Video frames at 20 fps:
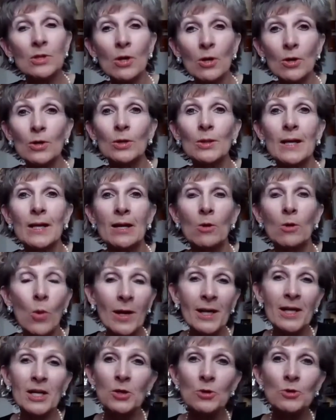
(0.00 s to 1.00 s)
Carlile,
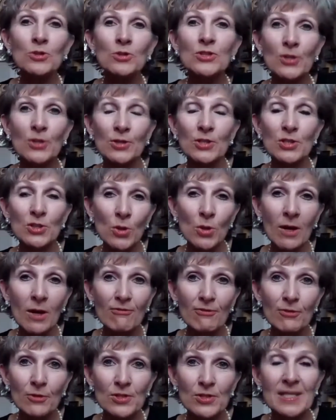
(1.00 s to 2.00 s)
why don't you start us
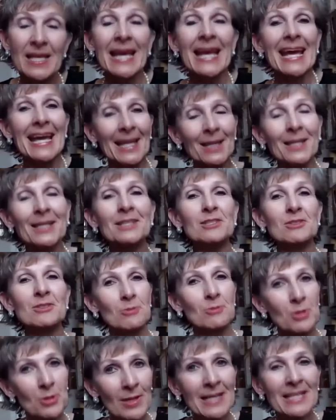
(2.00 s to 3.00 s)
off first, and let
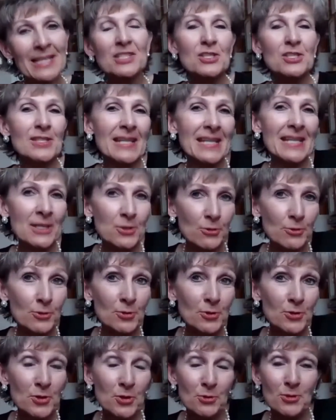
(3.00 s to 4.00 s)
you guys just
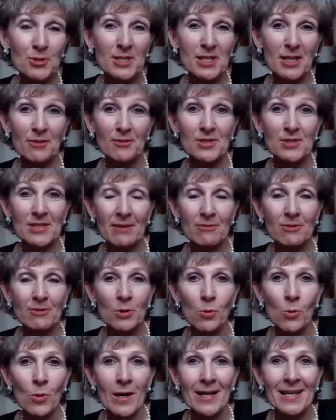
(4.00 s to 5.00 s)
introduce yourselves to
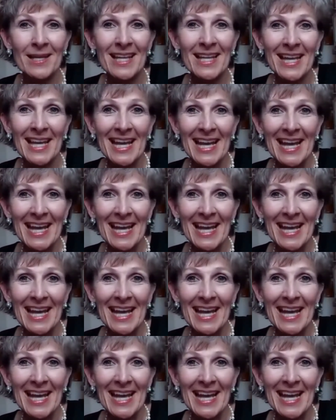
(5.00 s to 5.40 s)
everyone,